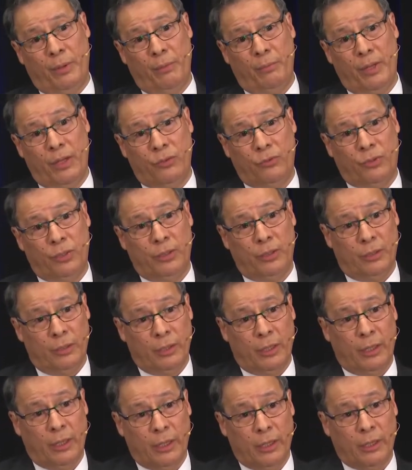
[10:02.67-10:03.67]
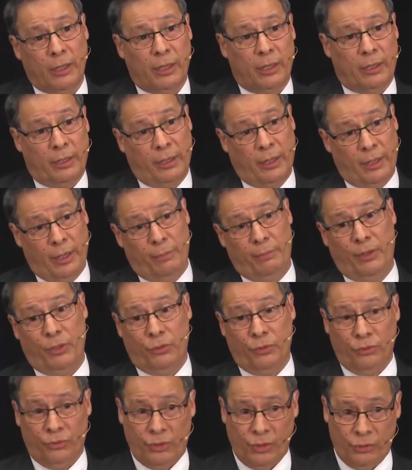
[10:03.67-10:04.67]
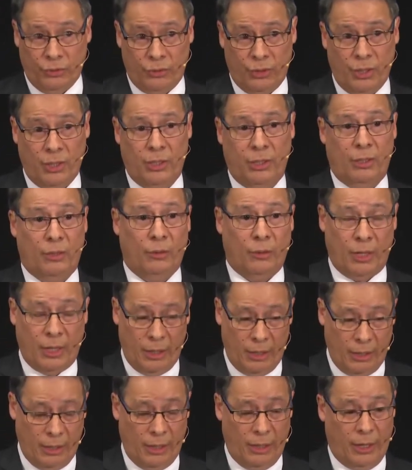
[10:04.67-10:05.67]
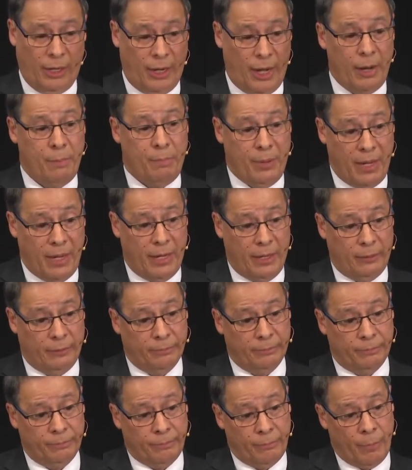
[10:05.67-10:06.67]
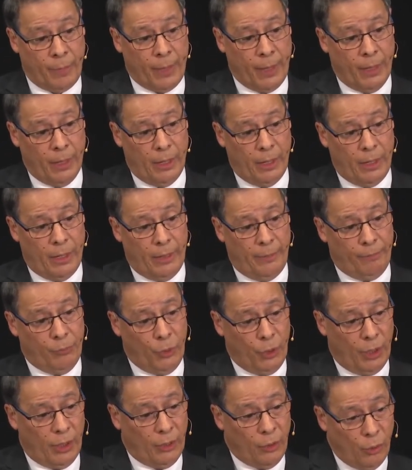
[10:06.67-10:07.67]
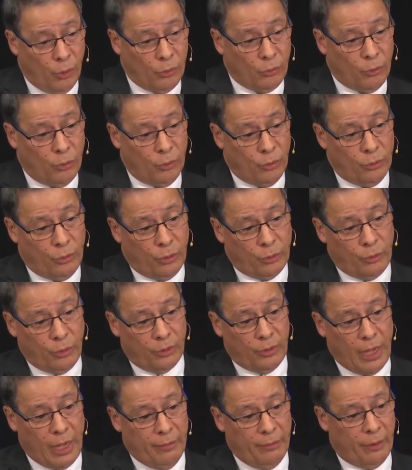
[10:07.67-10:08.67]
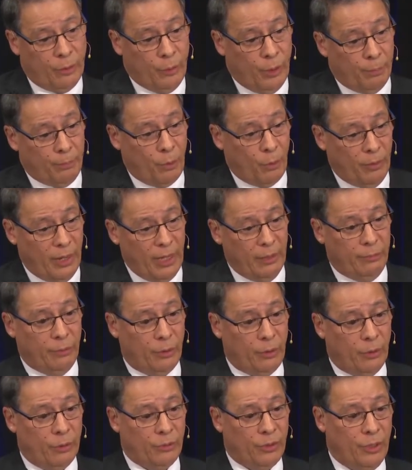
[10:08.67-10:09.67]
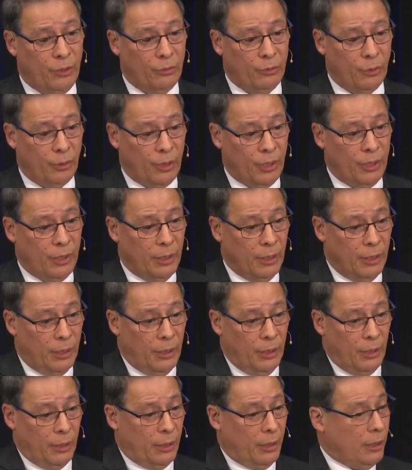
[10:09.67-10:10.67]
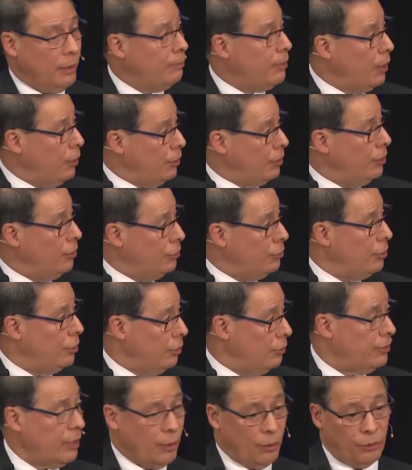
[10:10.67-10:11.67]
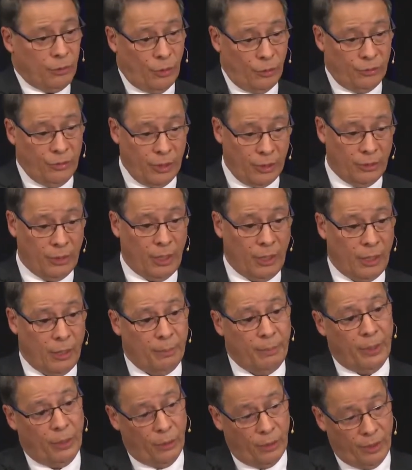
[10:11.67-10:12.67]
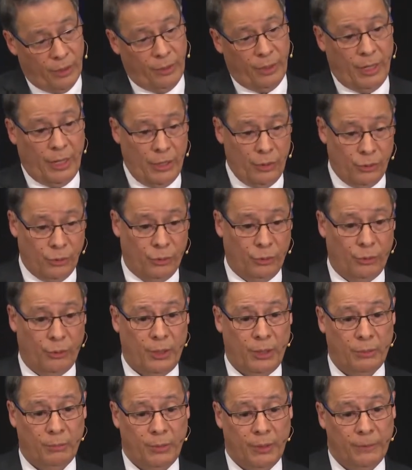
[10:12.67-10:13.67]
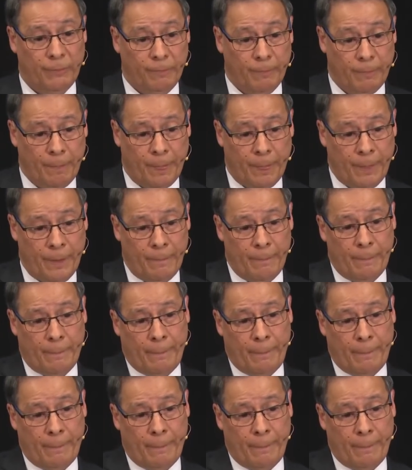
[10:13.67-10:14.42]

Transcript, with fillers: be missing uh, uh an inversion 16 or uh, a, an APL. Um, and also, Dr. Daver will provide for us history, uh, prior history of mm-hmm. cytotoxic mm -hmm. therapy or radiation treatment. Mm -hmm.